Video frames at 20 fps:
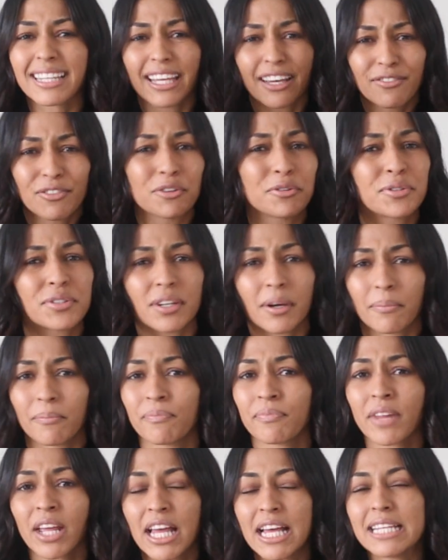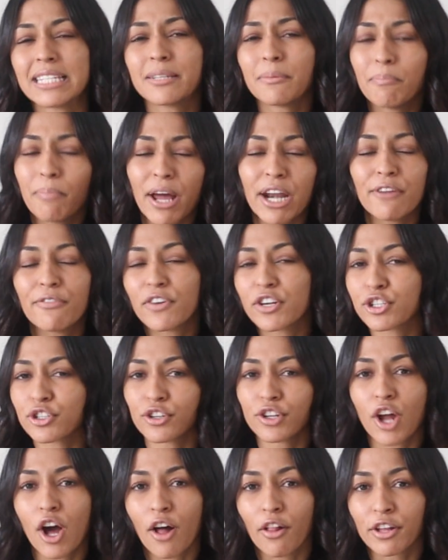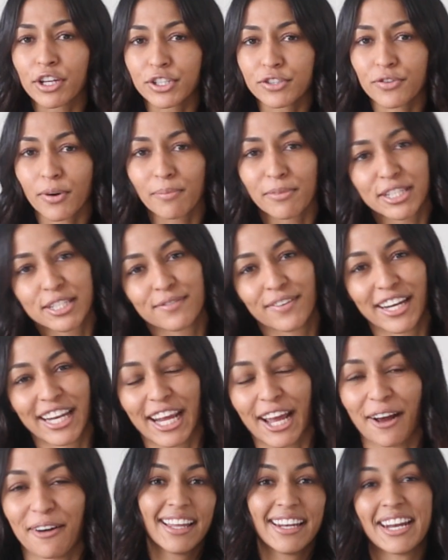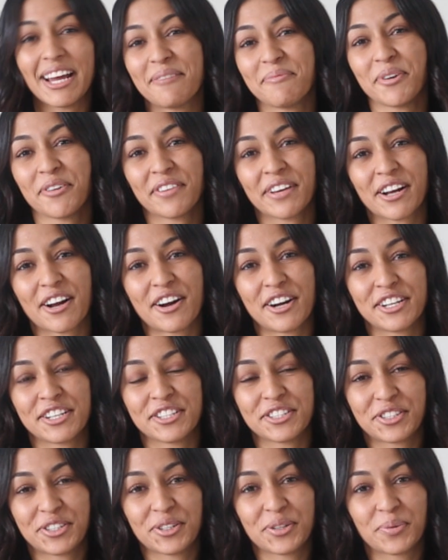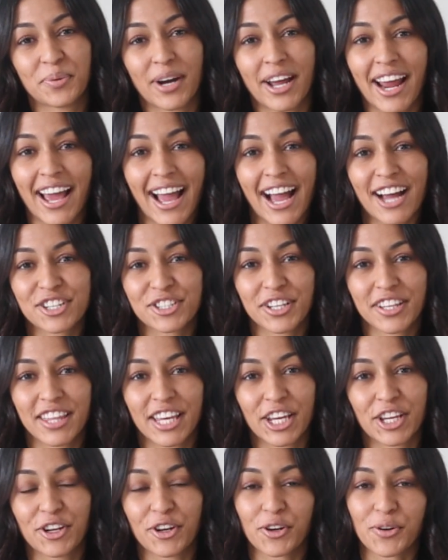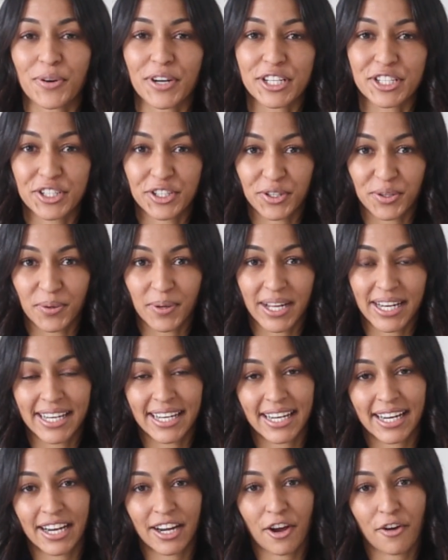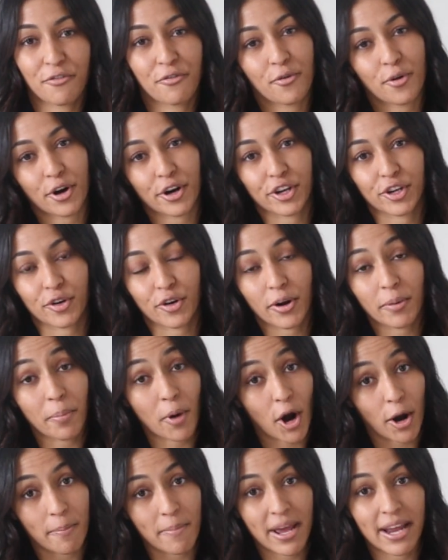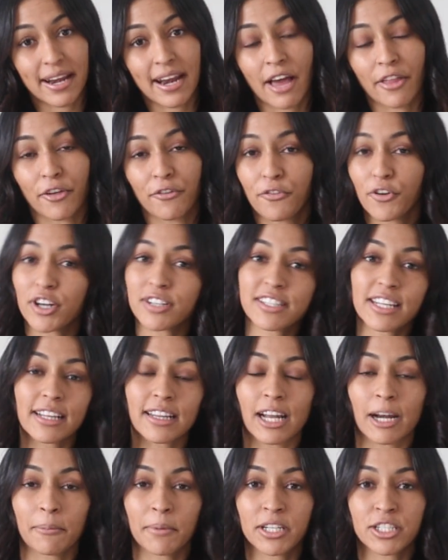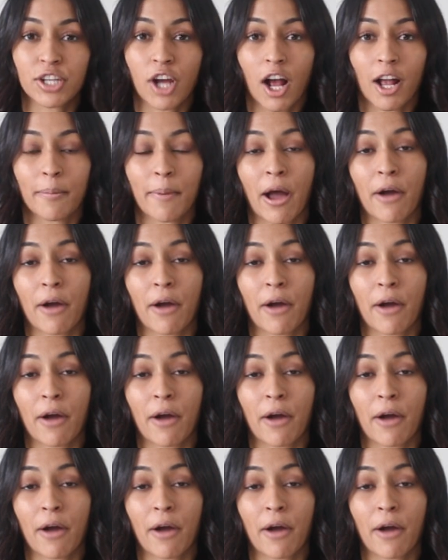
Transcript: give you some, some beneficial knowledge from this video. Now moving on to what I actually think you're going to need for your apartment. Now the first thing that I'm going to talk